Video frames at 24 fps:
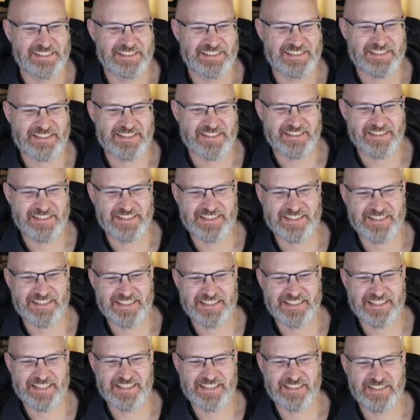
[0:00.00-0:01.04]
Oh,
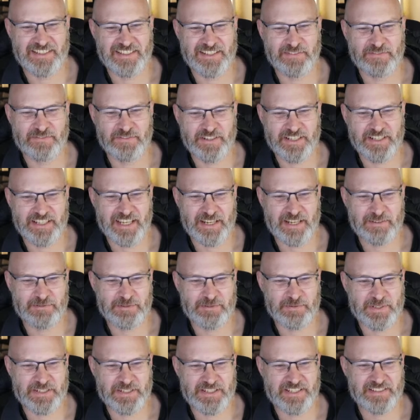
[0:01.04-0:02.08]
Scott said, learning FreeCAD while
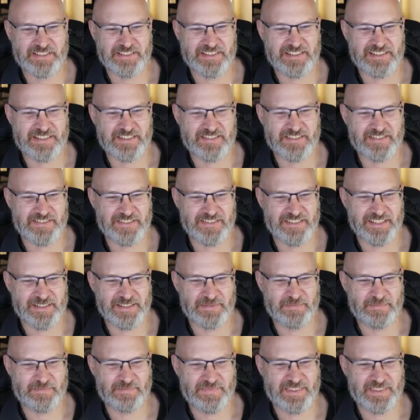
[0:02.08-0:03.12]
watching the
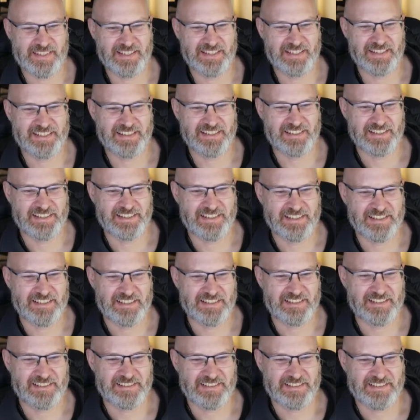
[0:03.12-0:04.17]
stream.
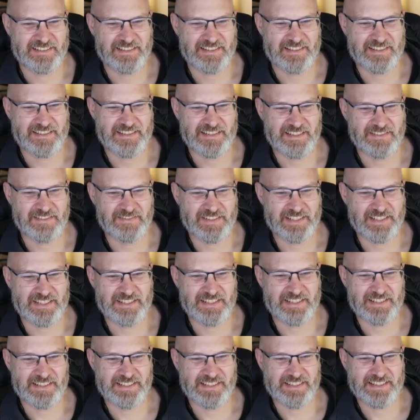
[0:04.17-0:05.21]

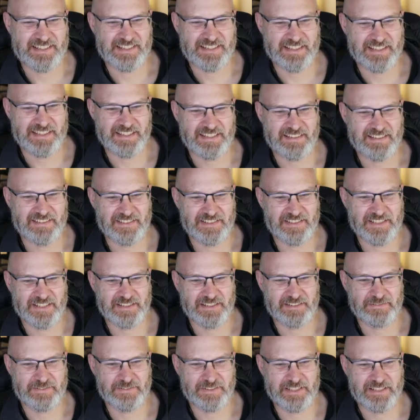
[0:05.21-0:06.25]
Stephen said,
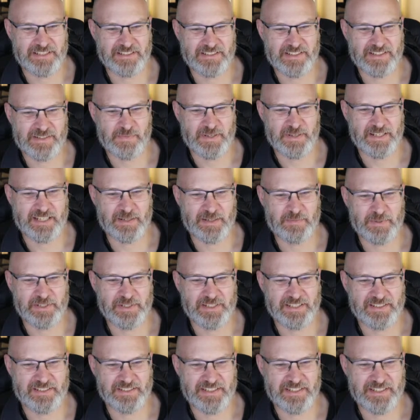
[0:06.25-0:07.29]
alternatively, you spend up on
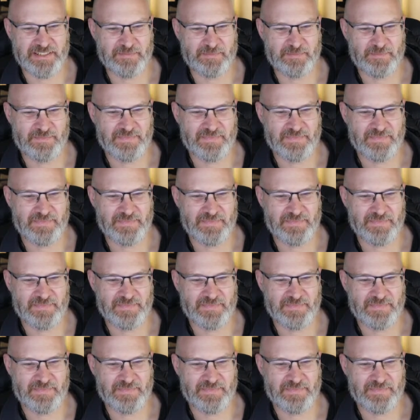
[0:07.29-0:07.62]
Altium.